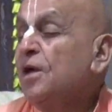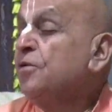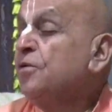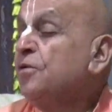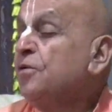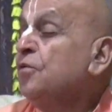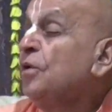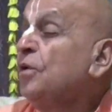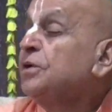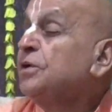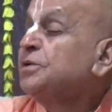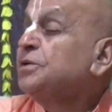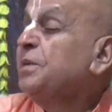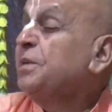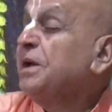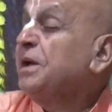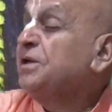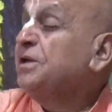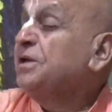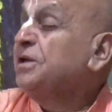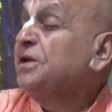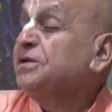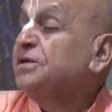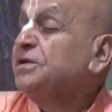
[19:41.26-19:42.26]
No
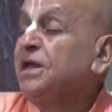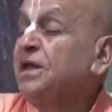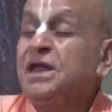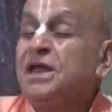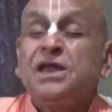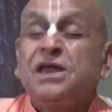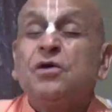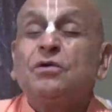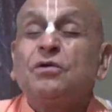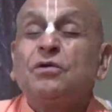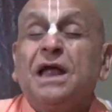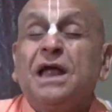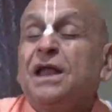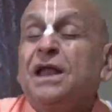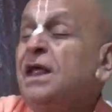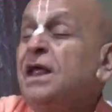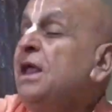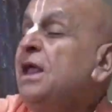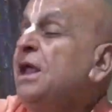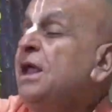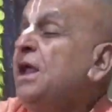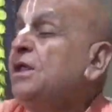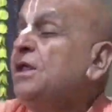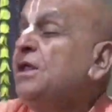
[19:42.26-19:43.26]
expectation. He knew that
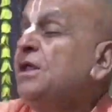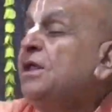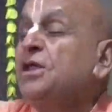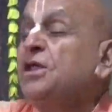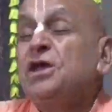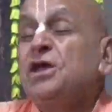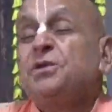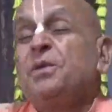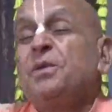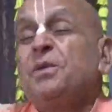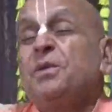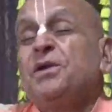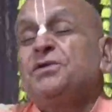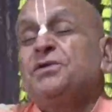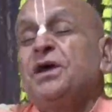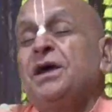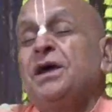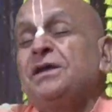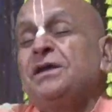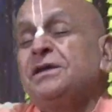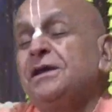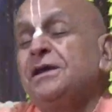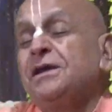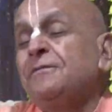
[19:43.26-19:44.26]
this
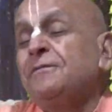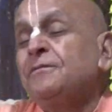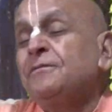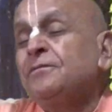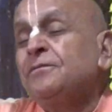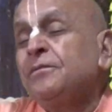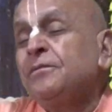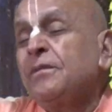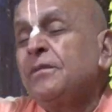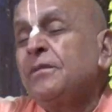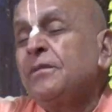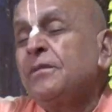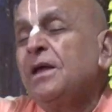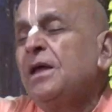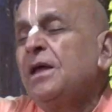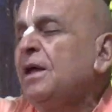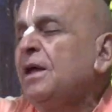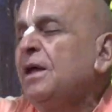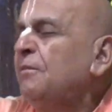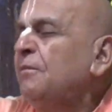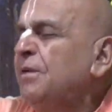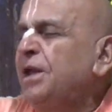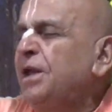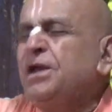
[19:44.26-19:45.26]
person,
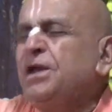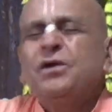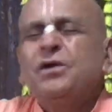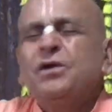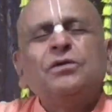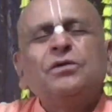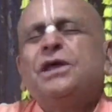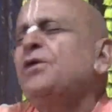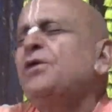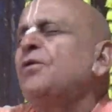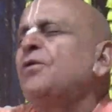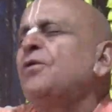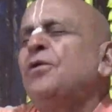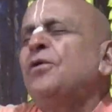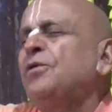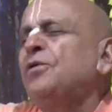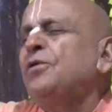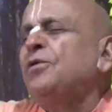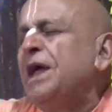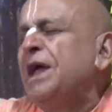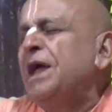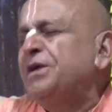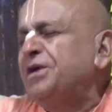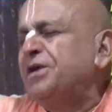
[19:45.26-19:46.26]
very new, they don't
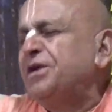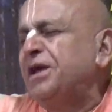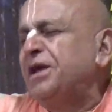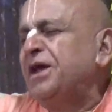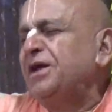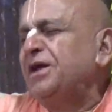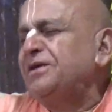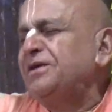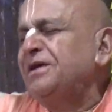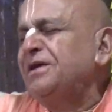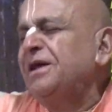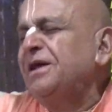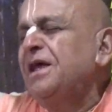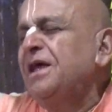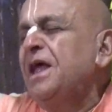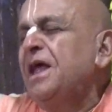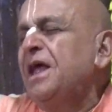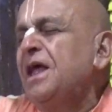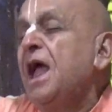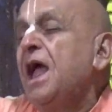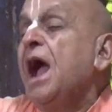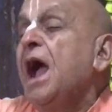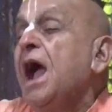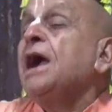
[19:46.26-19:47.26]
know that ticket.
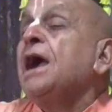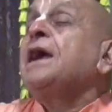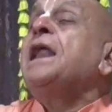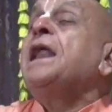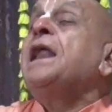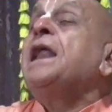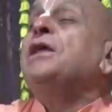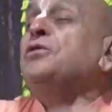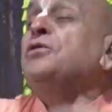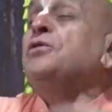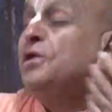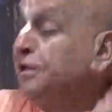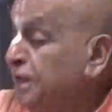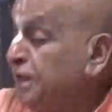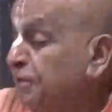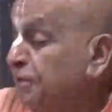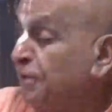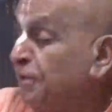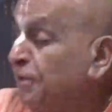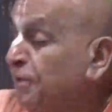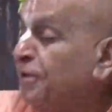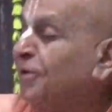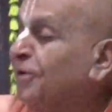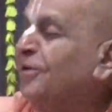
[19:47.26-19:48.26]
Gradually they
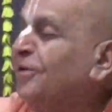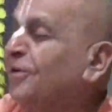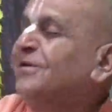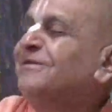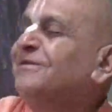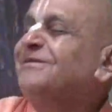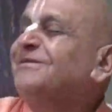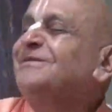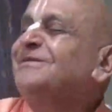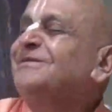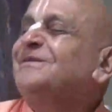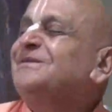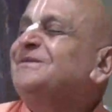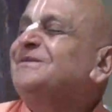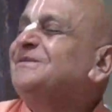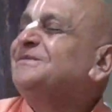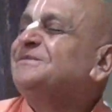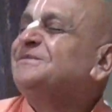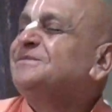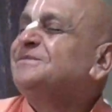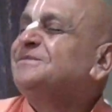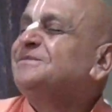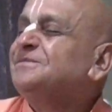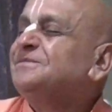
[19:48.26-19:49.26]
will know.
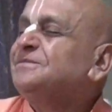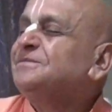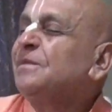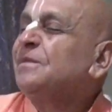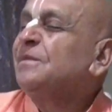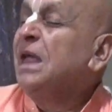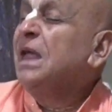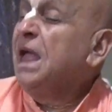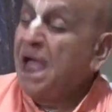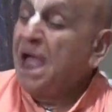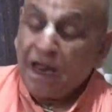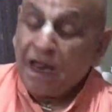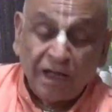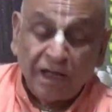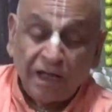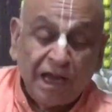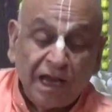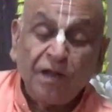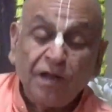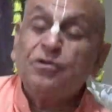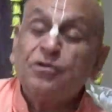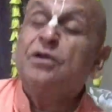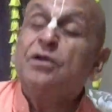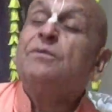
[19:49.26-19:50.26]
And
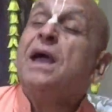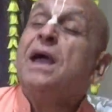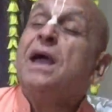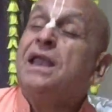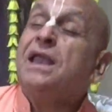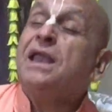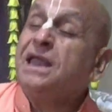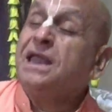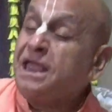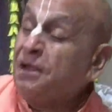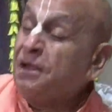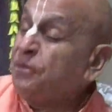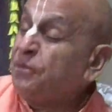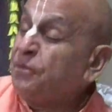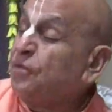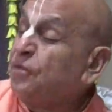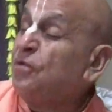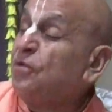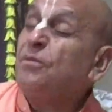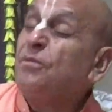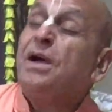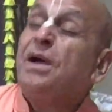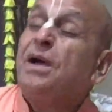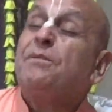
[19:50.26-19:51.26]
gradually many came to
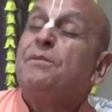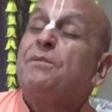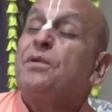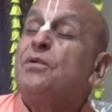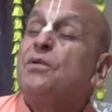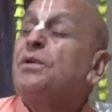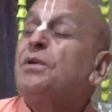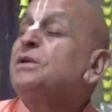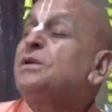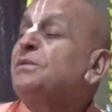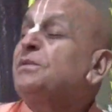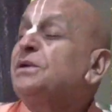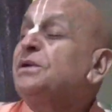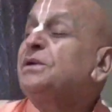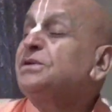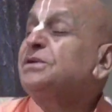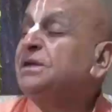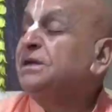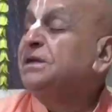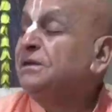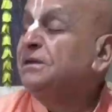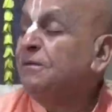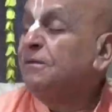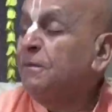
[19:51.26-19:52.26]
know by Prabhupada's mercy.
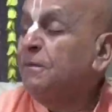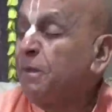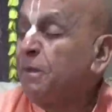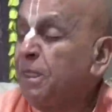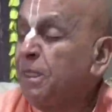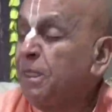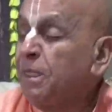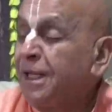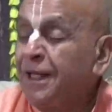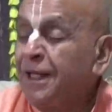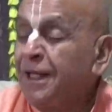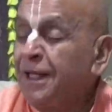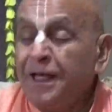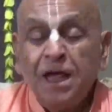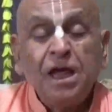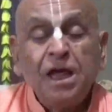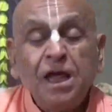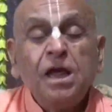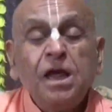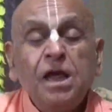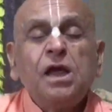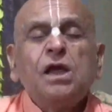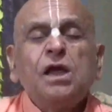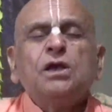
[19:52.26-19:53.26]

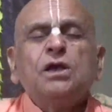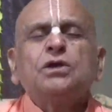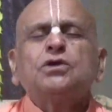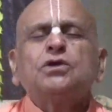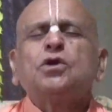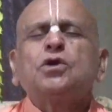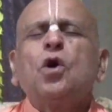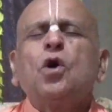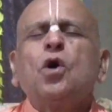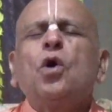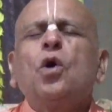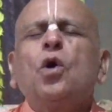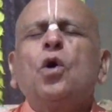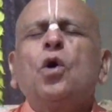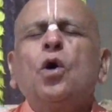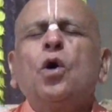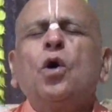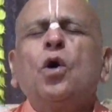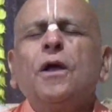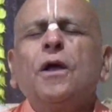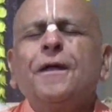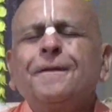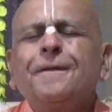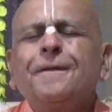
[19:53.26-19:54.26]
So,